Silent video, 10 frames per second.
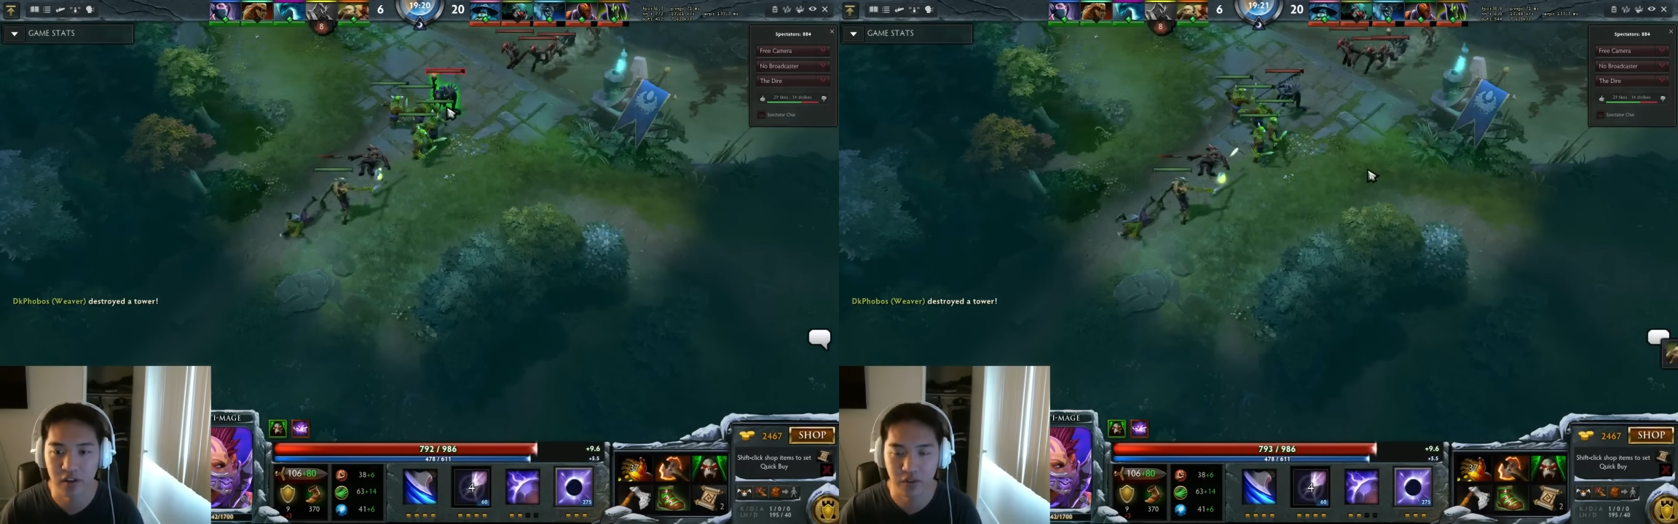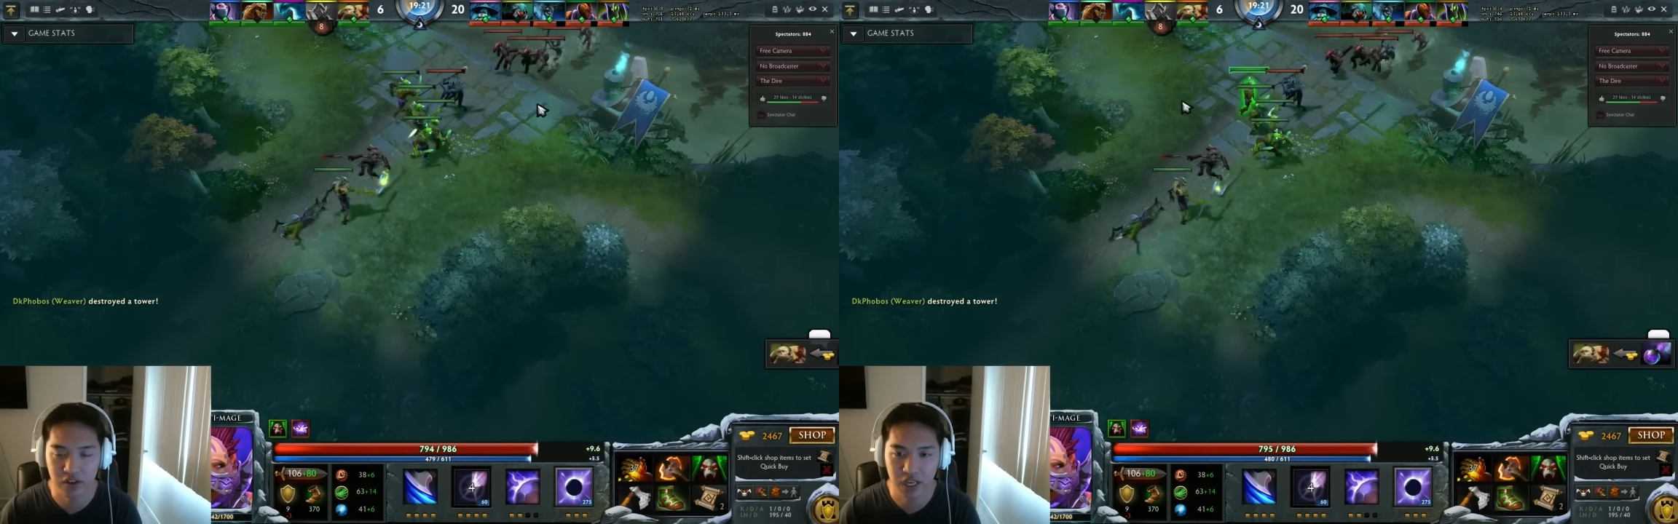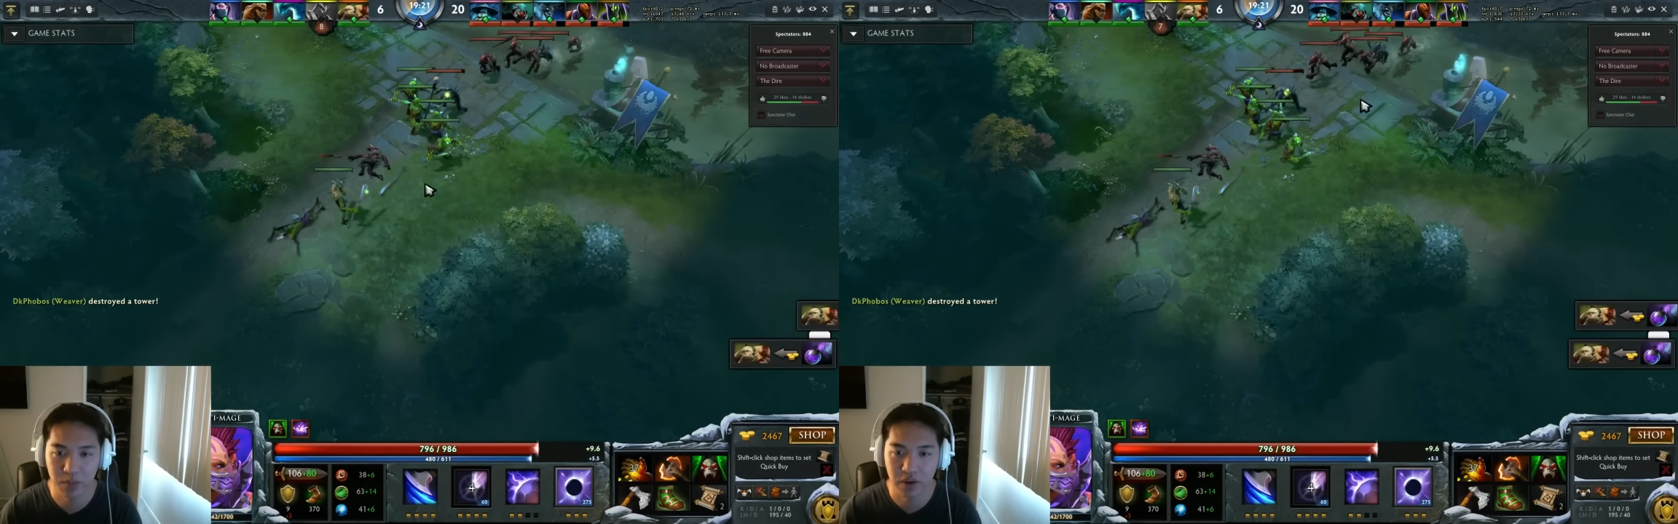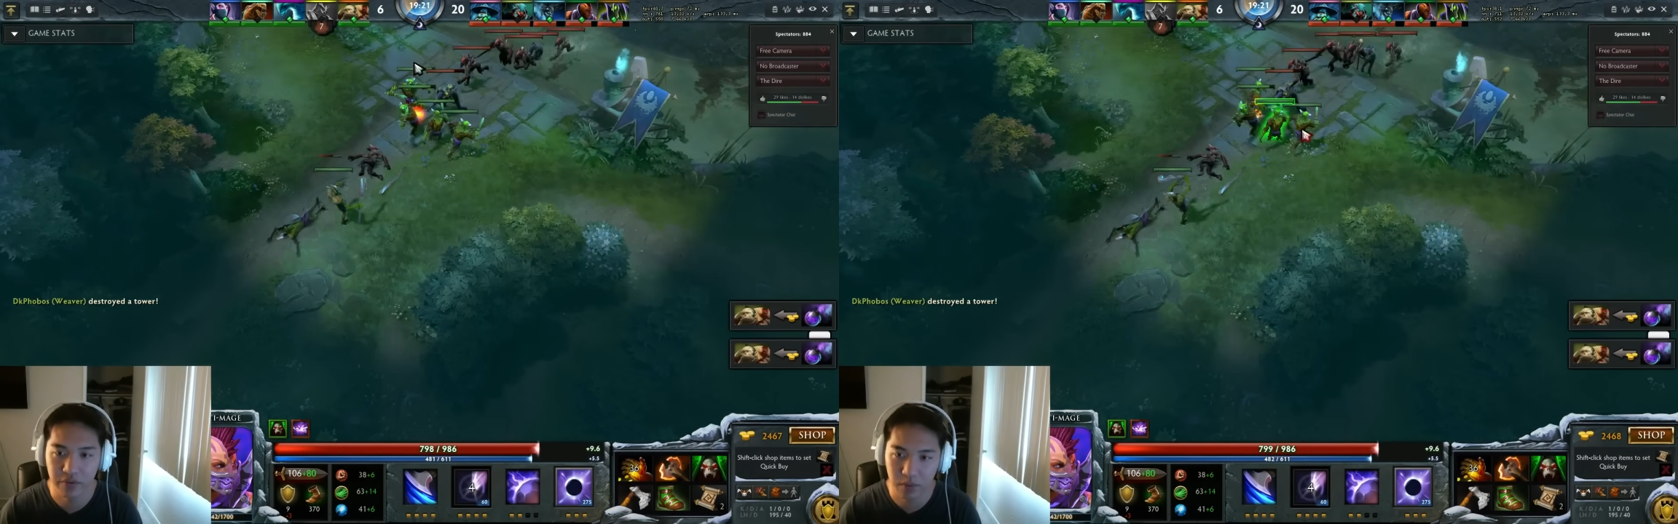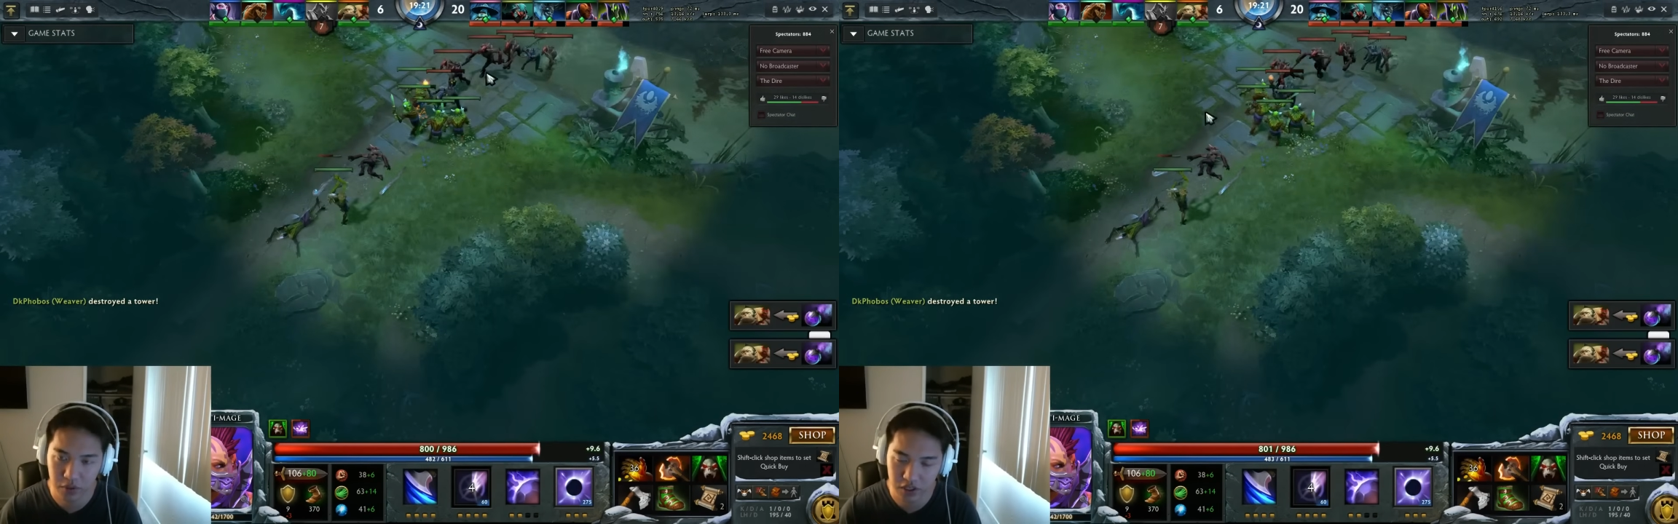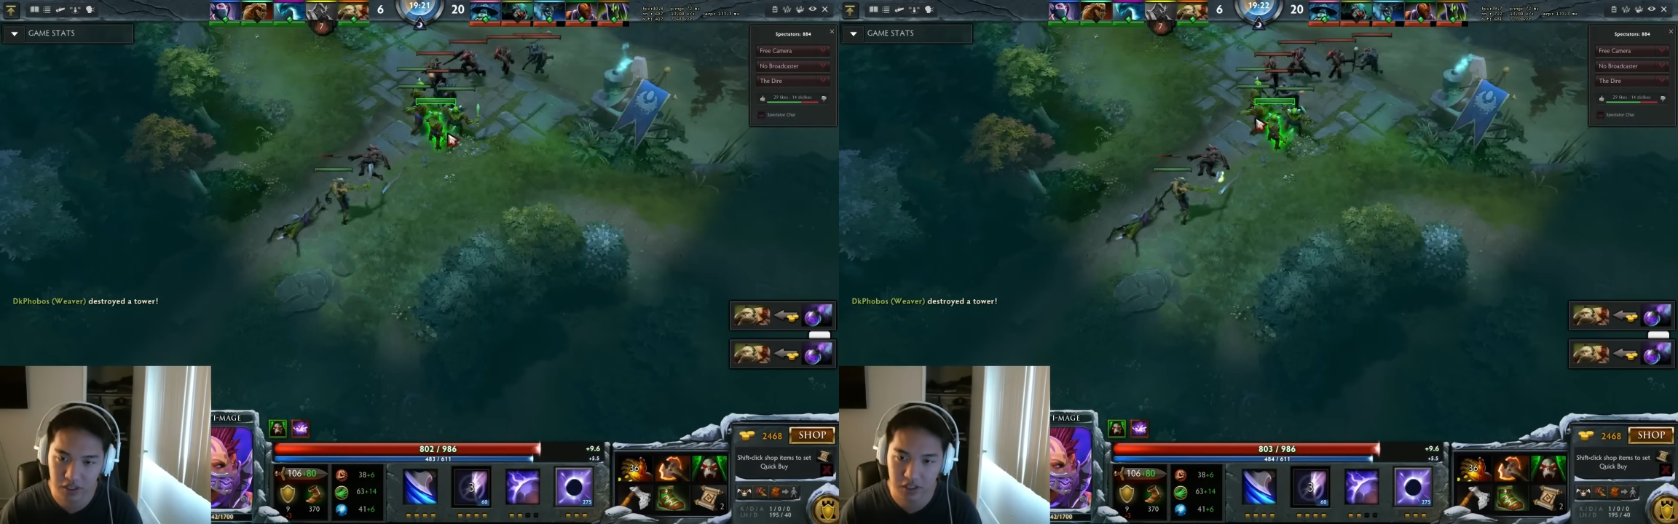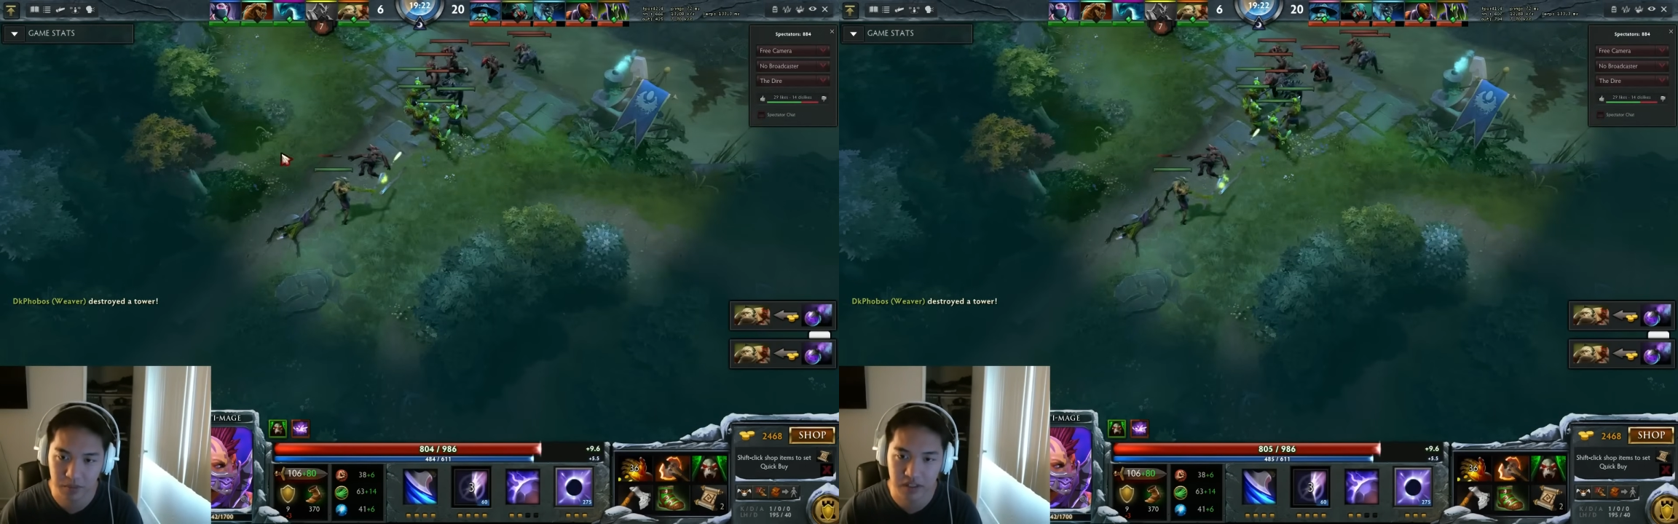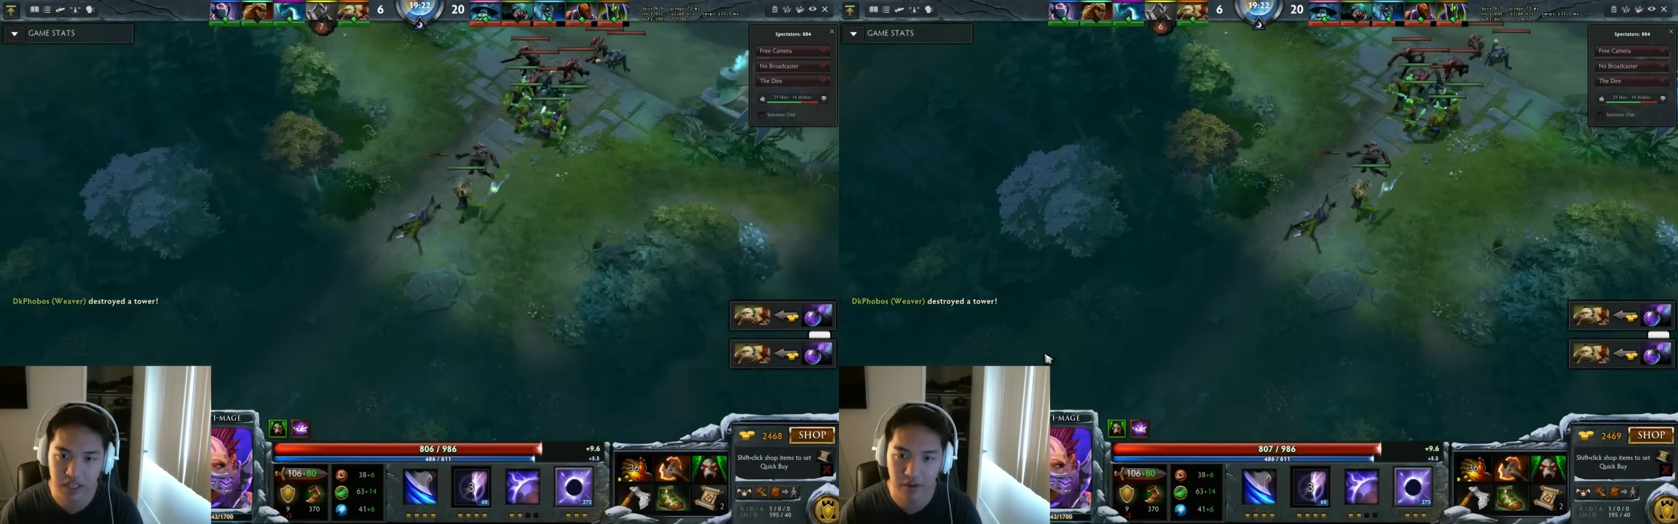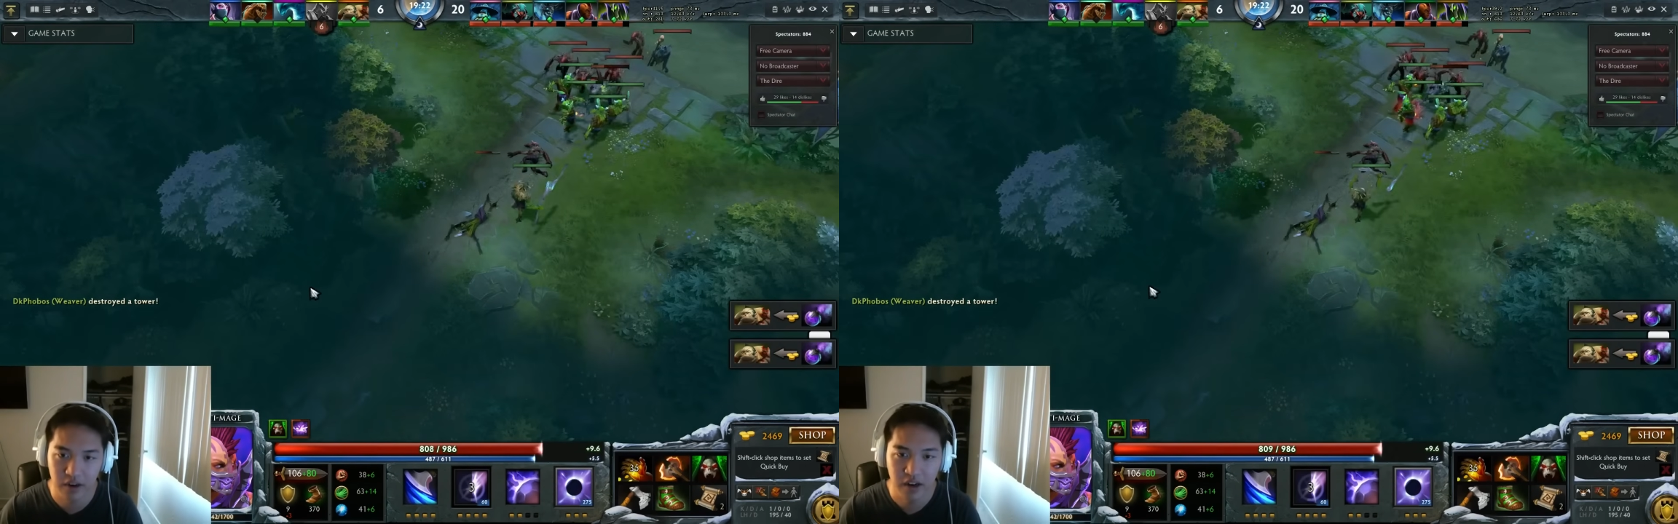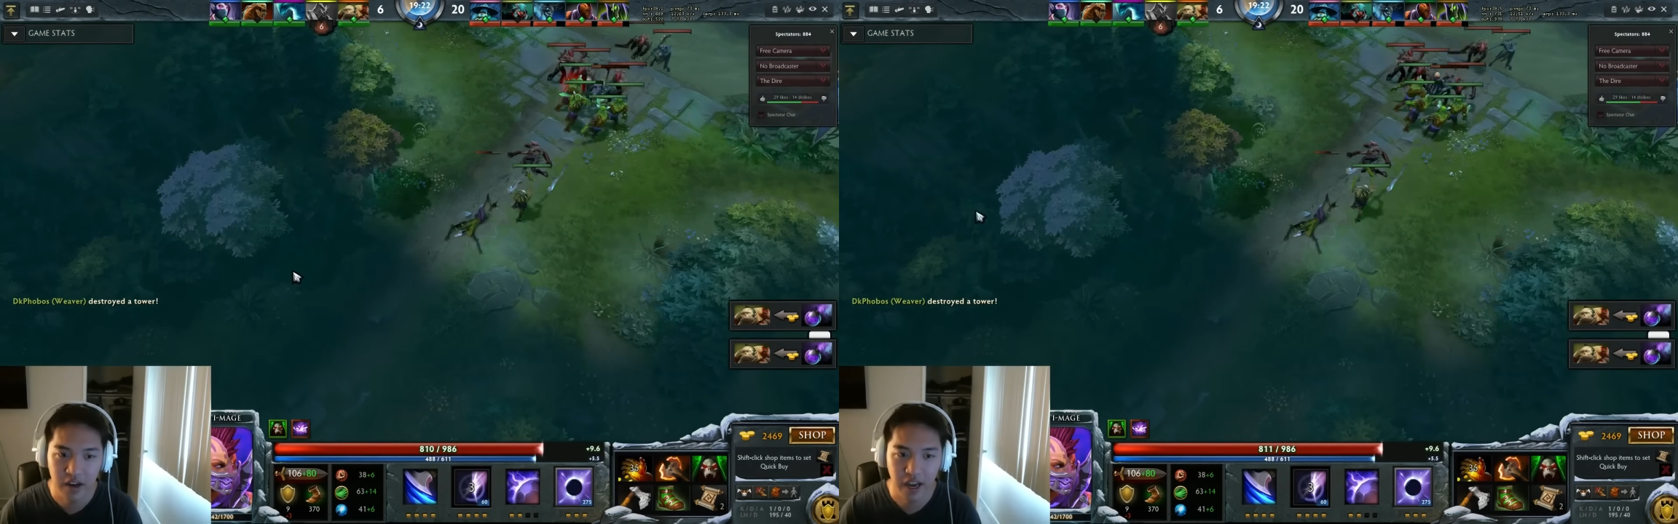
For example, if they're pushing this mid tower